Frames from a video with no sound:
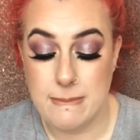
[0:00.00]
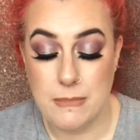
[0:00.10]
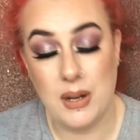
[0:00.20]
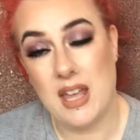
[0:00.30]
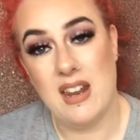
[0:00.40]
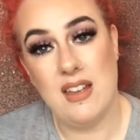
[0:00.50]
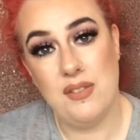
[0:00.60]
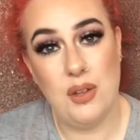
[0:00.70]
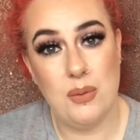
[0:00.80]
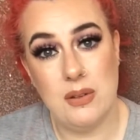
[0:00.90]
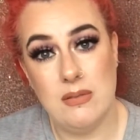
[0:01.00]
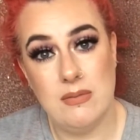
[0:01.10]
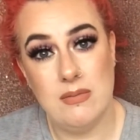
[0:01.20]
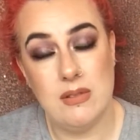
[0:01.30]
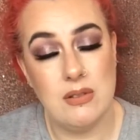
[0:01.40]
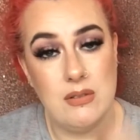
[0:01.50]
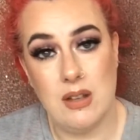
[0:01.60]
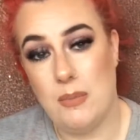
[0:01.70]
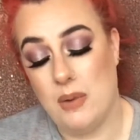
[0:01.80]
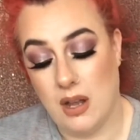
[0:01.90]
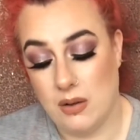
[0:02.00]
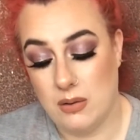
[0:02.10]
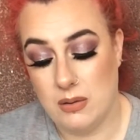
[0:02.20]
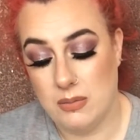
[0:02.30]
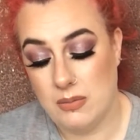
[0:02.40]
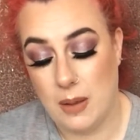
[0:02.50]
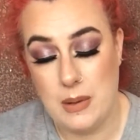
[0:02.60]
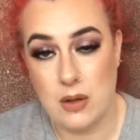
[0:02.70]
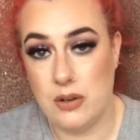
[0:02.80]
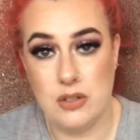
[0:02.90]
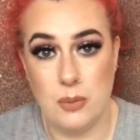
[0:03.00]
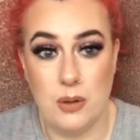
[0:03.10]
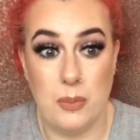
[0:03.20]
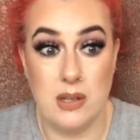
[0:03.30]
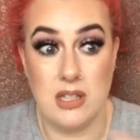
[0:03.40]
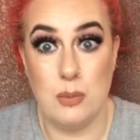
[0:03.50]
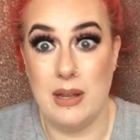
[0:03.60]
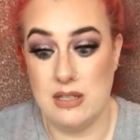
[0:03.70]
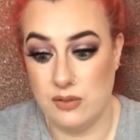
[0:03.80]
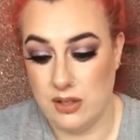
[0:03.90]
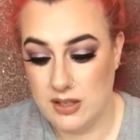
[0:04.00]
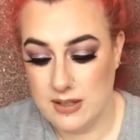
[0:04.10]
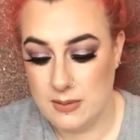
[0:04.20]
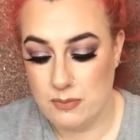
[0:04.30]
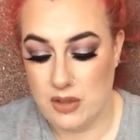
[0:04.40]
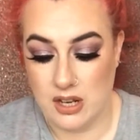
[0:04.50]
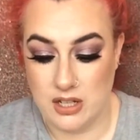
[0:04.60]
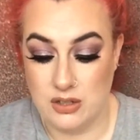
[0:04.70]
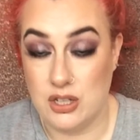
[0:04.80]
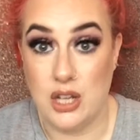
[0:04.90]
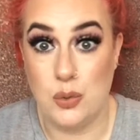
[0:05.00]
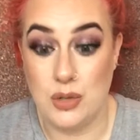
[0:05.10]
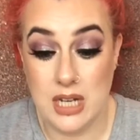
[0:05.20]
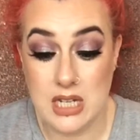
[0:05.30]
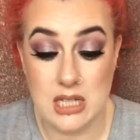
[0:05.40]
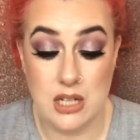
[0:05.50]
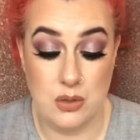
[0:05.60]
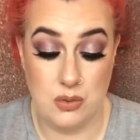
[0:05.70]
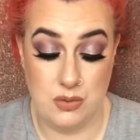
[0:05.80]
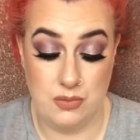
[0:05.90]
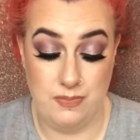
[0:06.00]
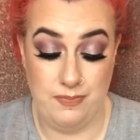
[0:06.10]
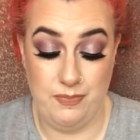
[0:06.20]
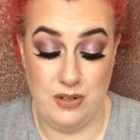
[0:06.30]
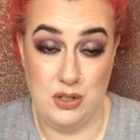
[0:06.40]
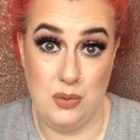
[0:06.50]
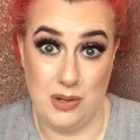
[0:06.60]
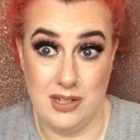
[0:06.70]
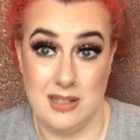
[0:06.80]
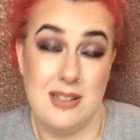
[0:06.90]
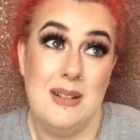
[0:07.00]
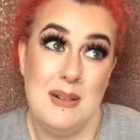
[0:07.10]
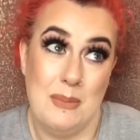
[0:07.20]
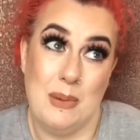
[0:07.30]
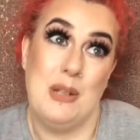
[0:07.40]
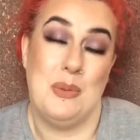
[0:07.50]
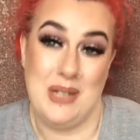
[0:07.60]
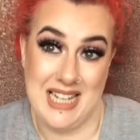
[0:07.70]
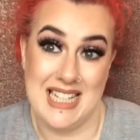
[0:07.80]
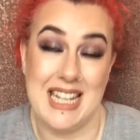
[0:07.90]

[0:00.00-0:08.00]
But again, I have the other one. So I'm not gonna double up because it's wasteful. And I don't need it, and I do want it, but I don't need it.